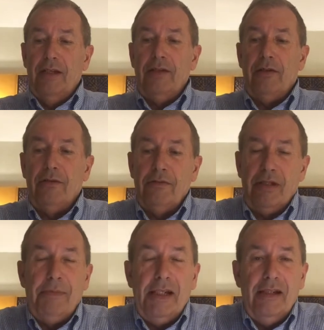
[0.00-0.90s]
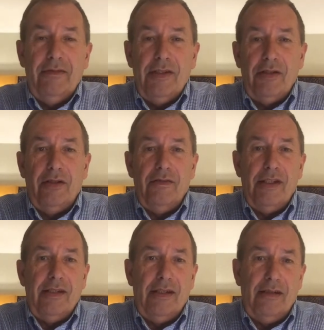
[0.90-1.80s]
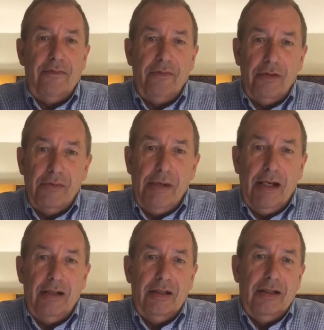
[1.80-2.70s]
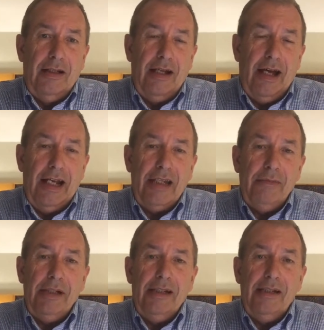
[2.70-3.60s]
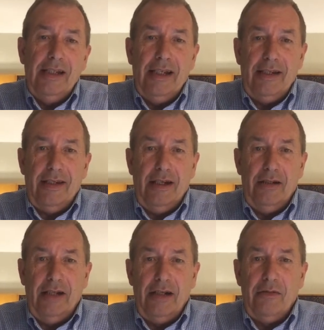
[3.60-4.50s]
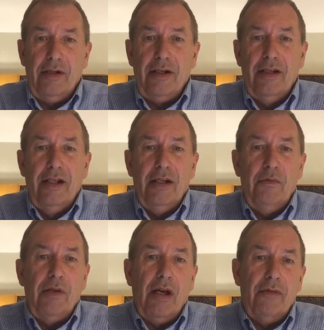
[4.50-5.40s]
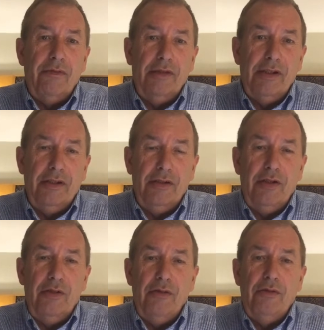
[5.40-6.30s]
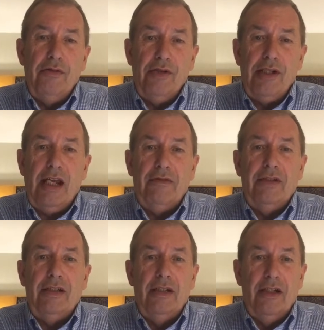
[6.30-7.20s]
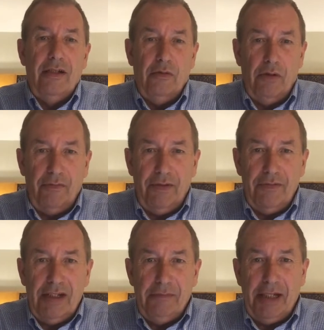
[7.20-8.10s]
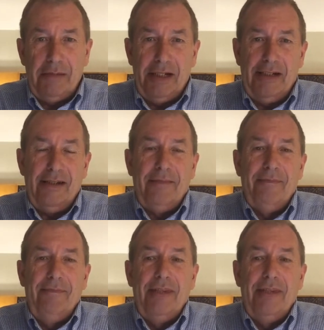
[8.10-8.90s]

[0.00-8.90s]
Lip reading: So speaking of the service, for the Bell high-speed DSL network, we offer either 2, 7, or 15 megabytes.